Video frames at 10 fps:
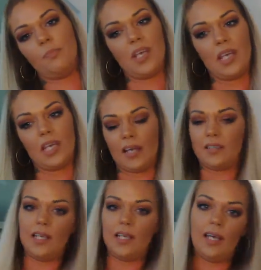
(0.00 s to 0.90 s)
me
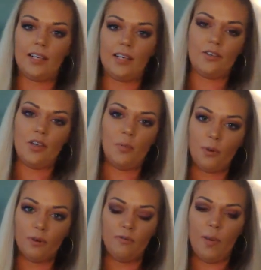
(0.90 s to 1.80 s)
guessing, there's no
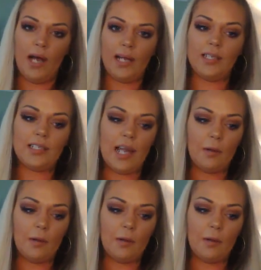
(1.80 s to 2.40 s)
proof behind this.